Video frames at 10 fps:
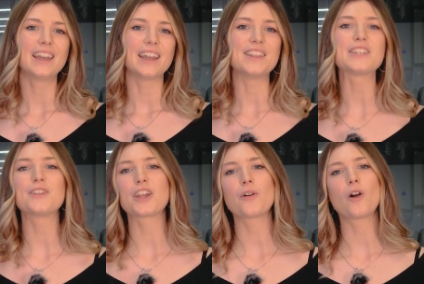In this
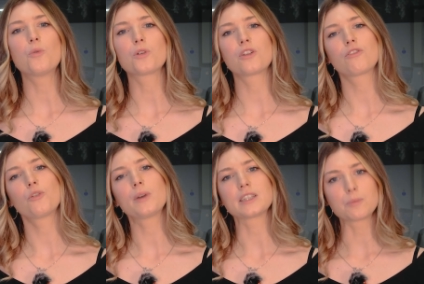video, I'll walk you through
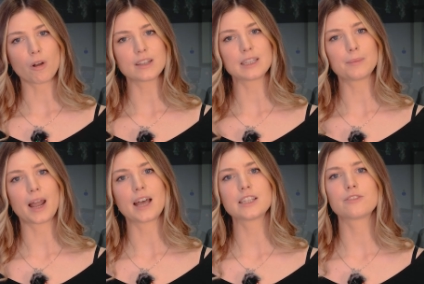Wix's pricing
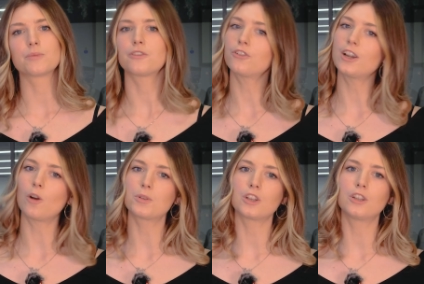plans from the free
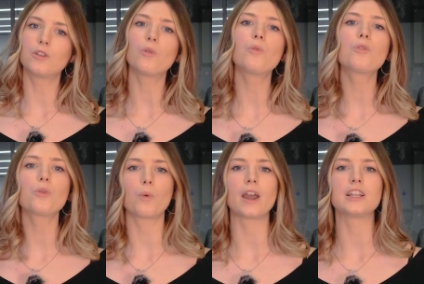option all the
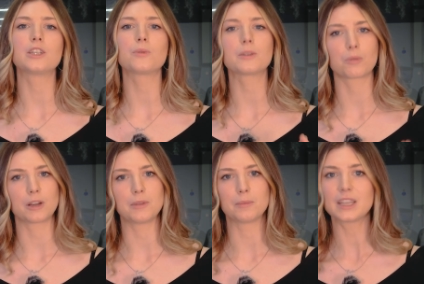way to its
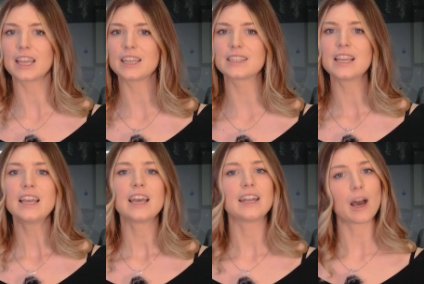premium tiers
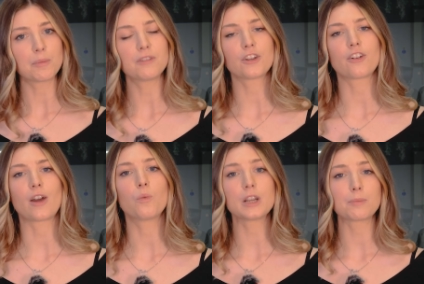and help you figure
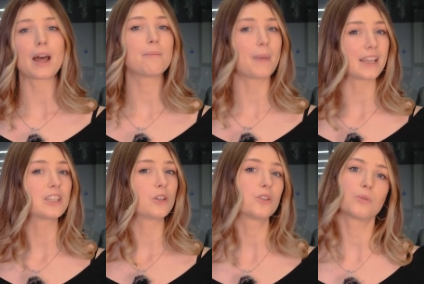out which plan best
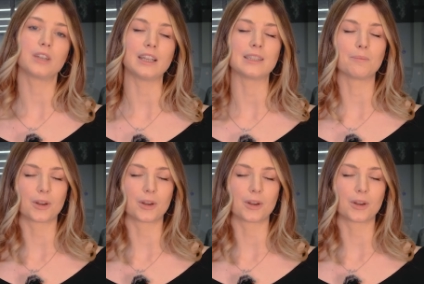suits your needs and